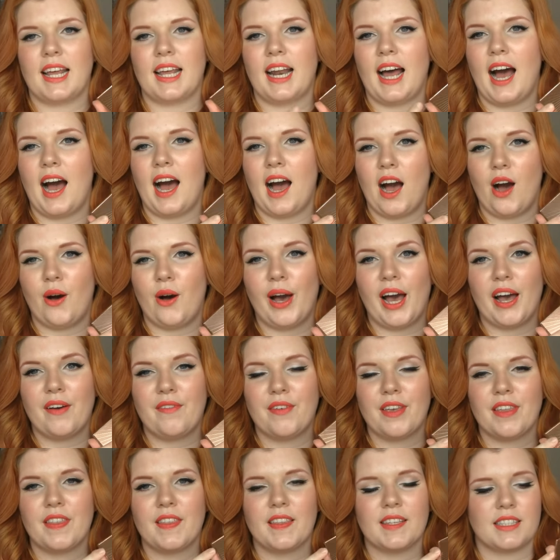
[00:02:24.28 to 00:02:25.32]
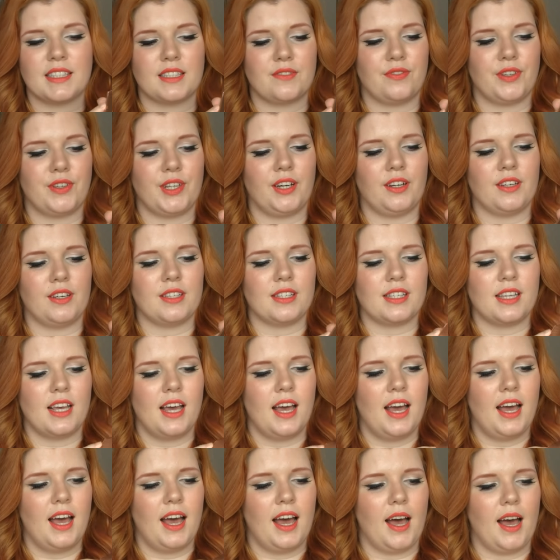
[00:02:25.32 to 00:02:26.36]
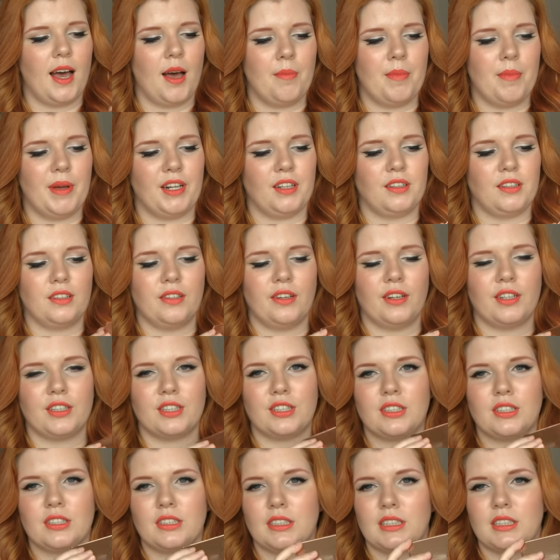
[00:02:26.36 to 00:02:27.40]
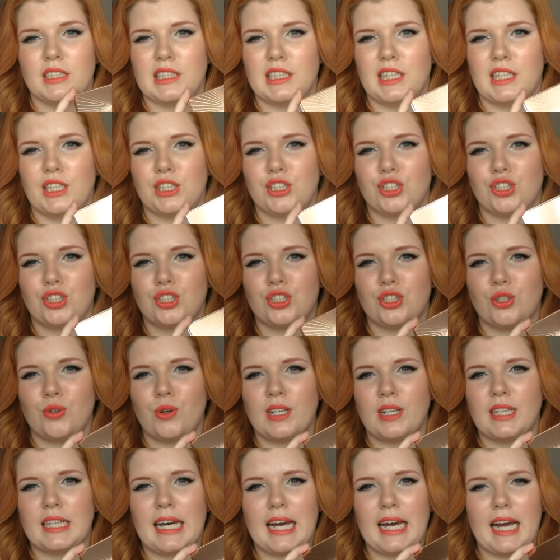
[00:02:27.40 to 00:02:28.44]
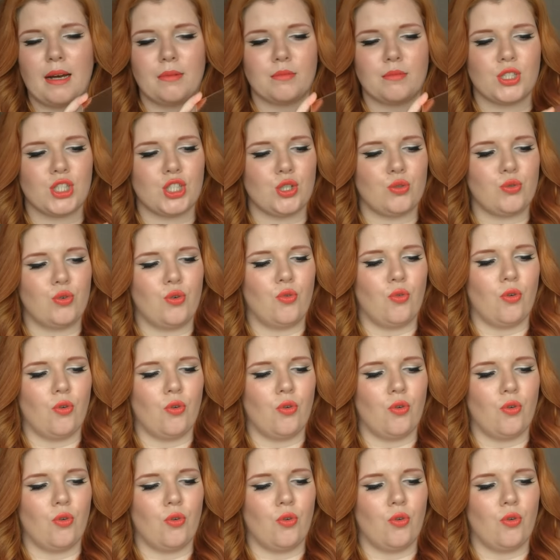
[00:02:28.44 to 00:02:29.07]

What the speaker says: at how heavy this feels. And it looks, oh, just so glam, so